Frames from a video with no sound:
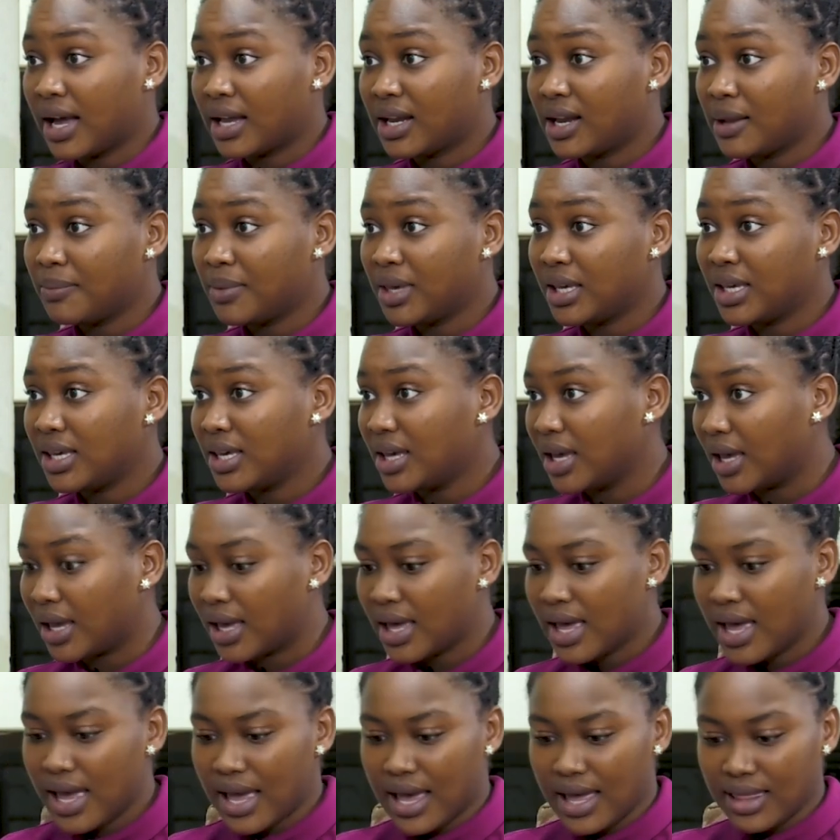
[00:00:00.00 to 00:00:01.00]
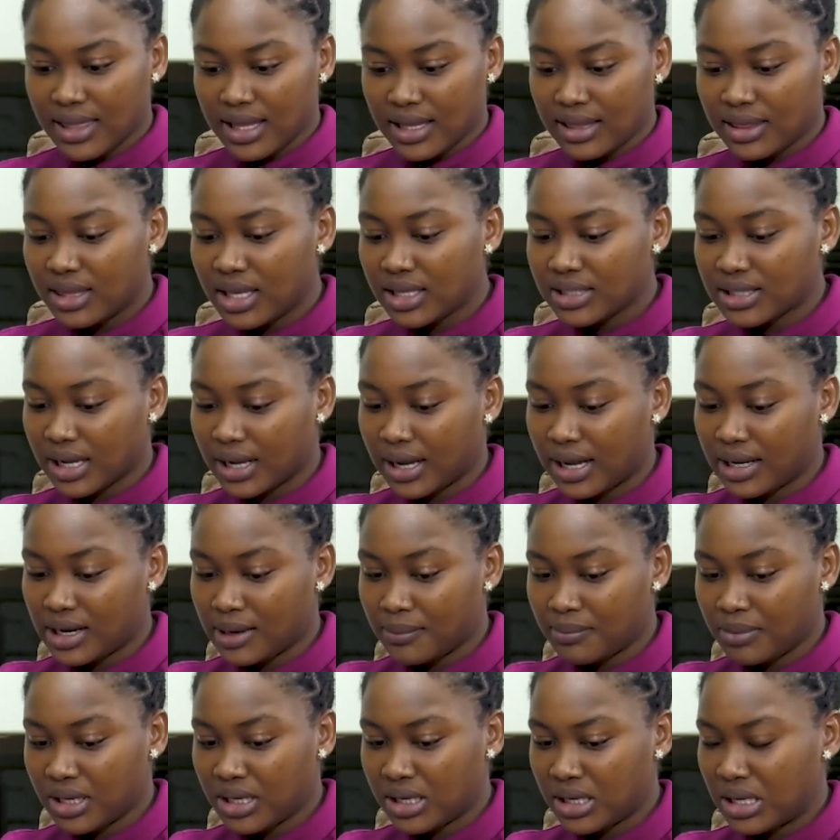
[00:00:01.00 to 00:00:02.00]
academic year. Yeah. And then this
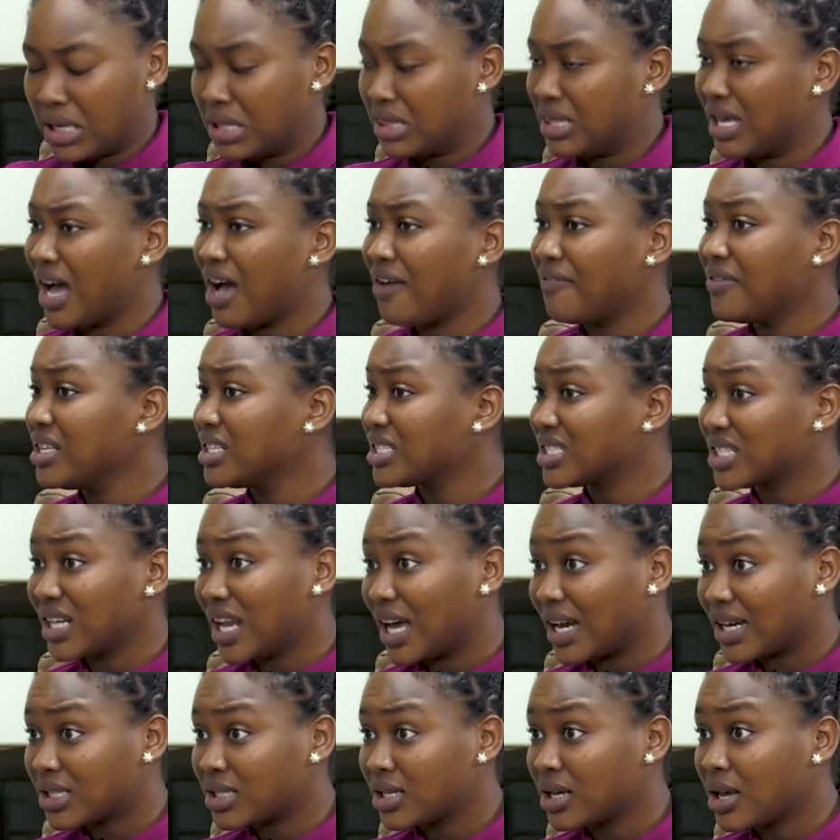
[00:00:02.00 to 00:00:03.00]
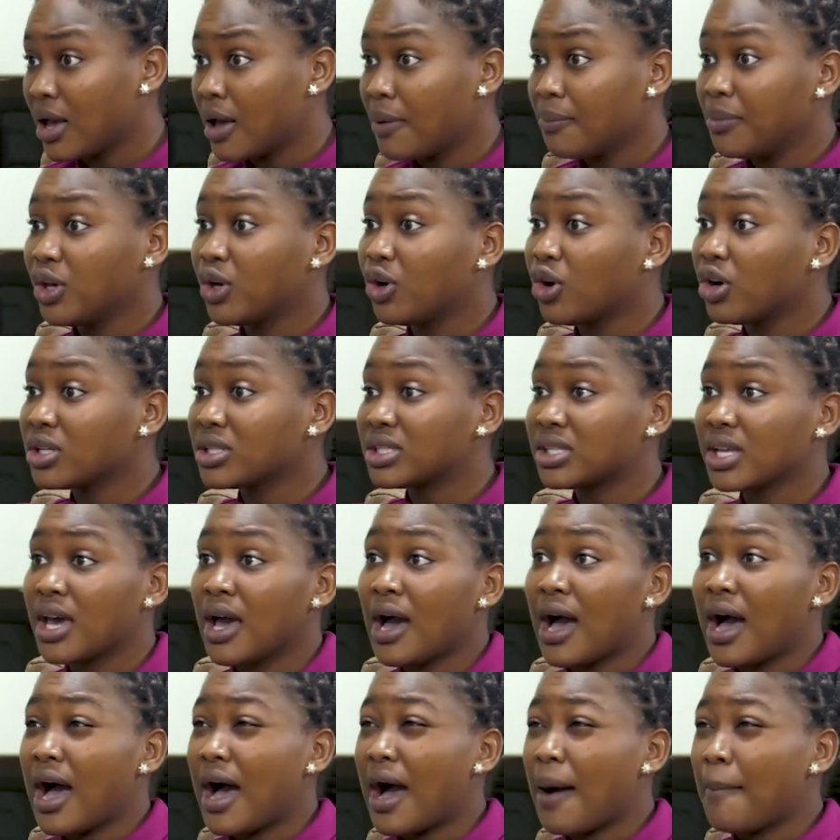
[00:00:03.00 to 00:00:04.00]
academic year, they haven't slacked because mm
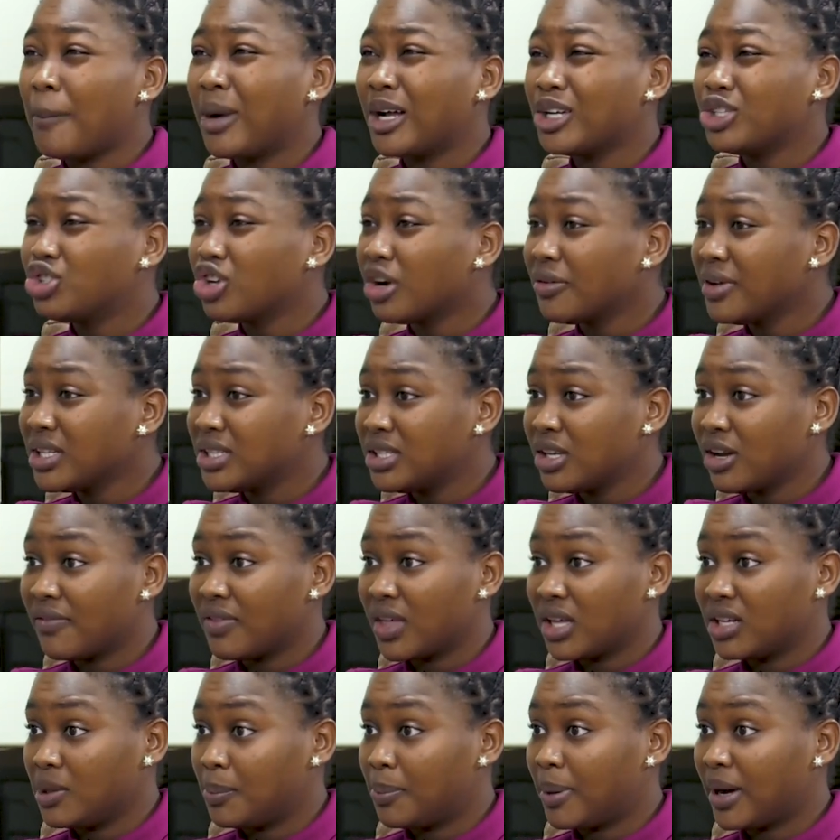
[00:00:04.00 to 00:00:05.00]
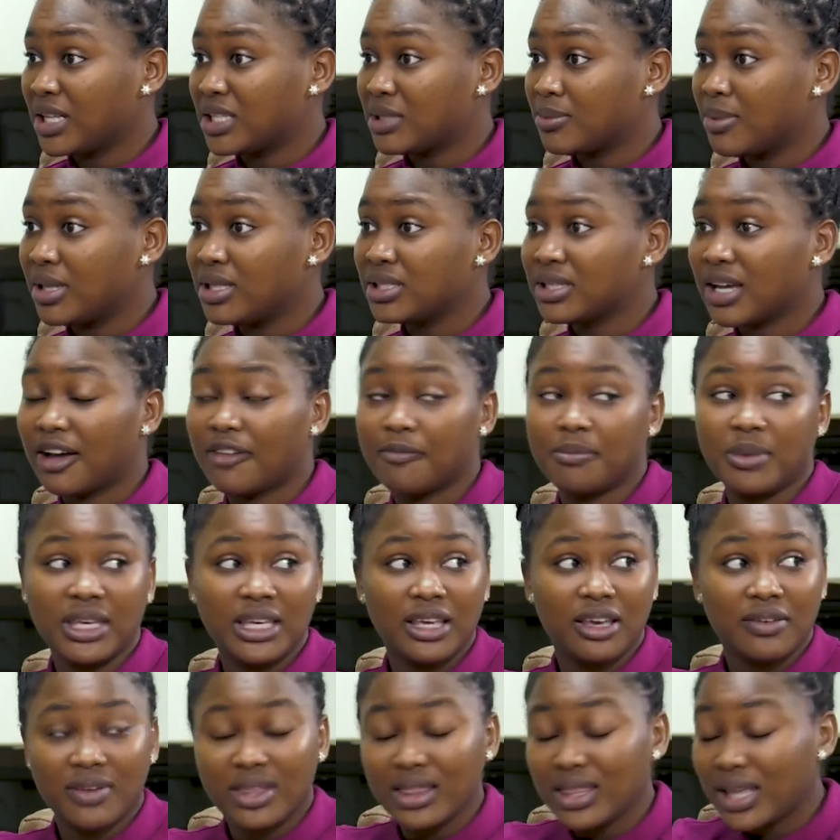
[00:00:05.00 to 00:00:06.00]
majority of the departments have been
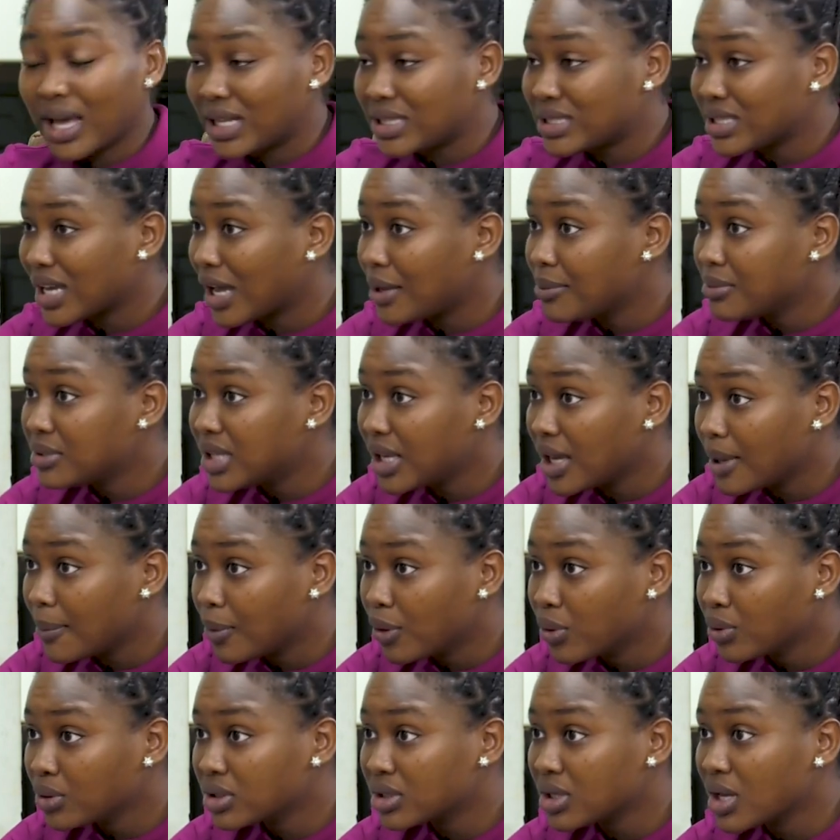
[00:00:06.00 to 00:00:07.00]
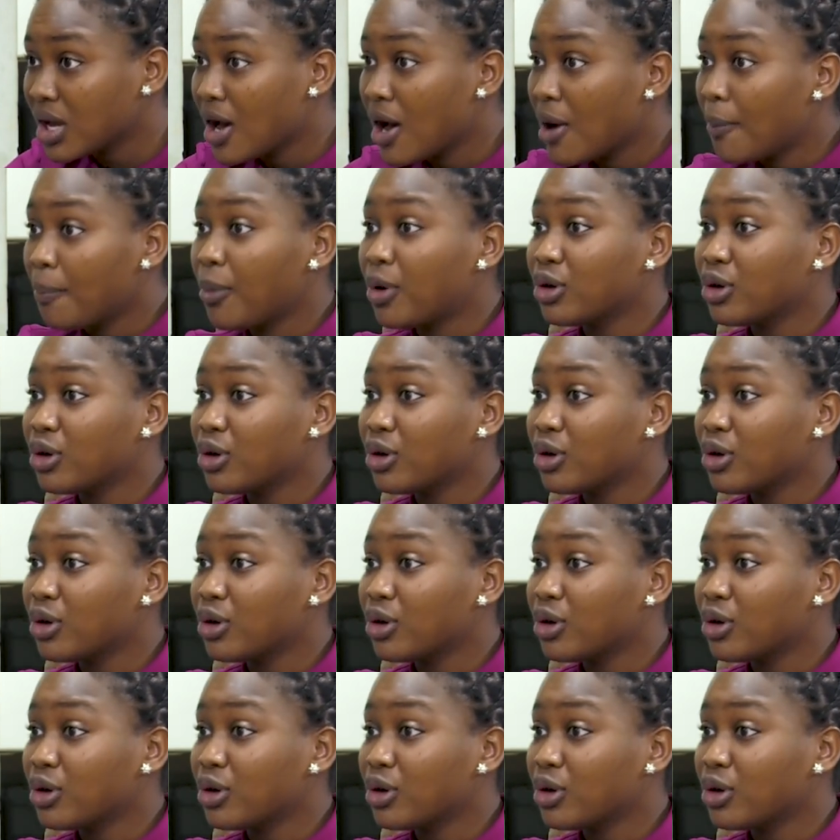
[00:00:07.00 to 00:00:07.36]
given their timetables. Yes.